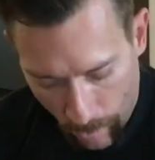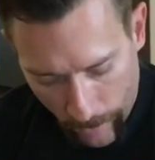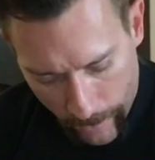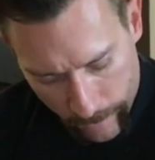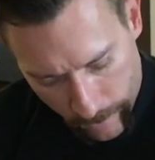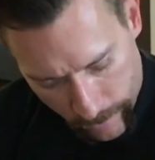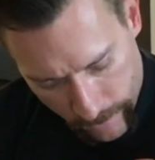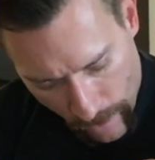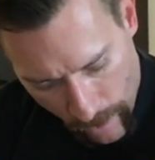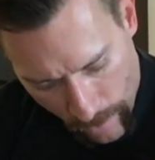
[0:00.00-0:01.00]
All right,
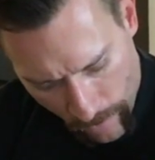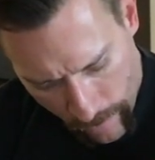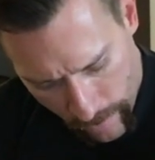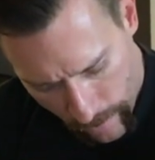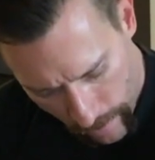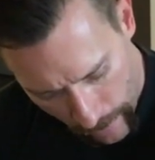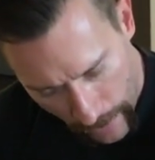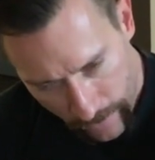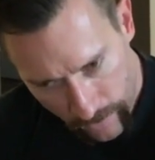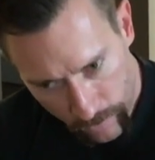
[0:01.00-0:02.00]
so
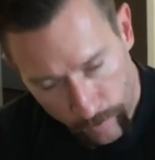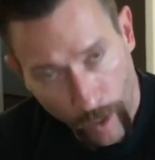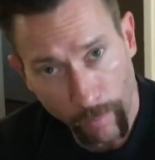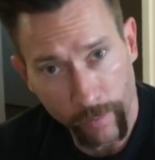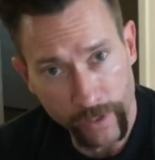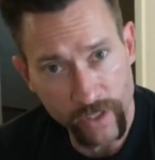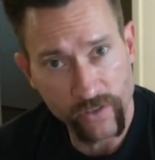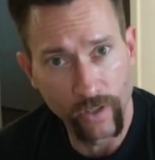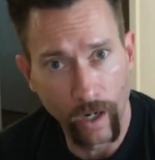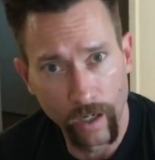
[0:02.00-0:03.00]
as you probably just
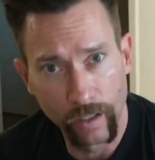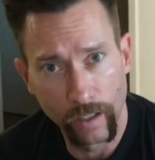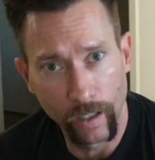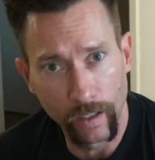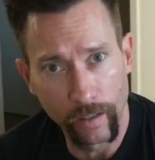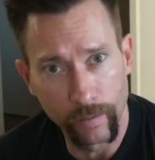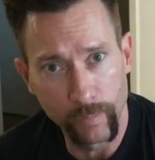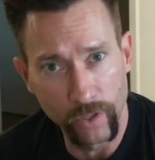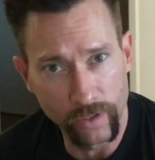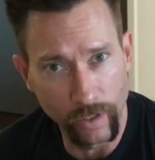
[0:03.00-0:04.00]
saw, I'm
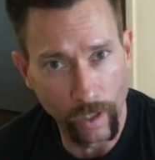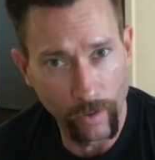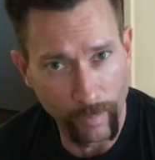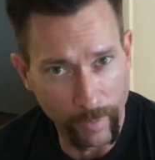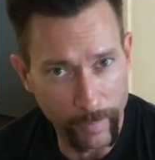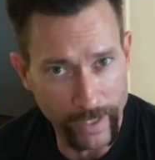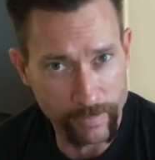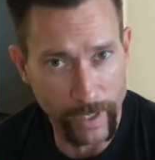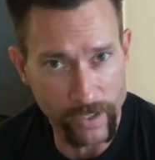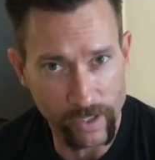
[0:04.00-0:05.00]
good to go, and I'm the
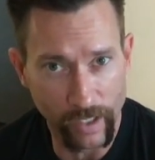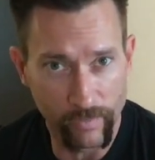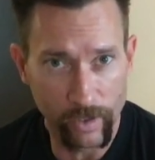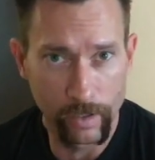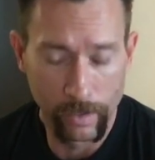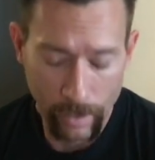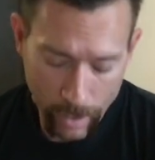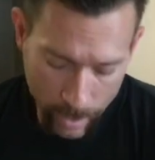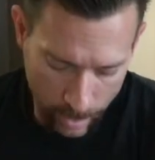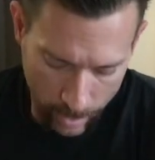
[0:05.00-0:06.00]
best patient ever,
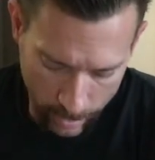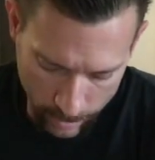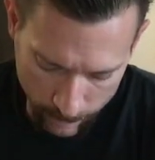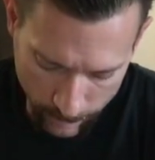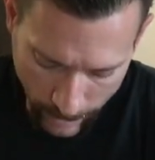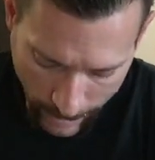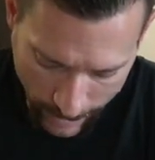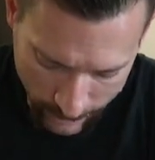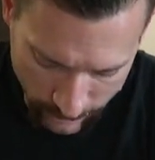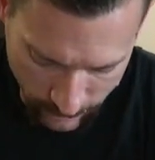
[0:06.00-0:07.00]

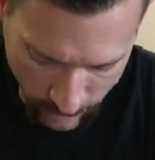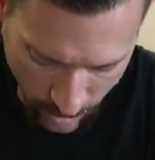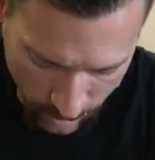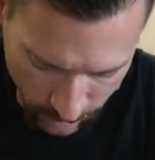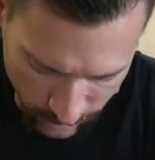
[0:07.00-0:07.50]
as the doctor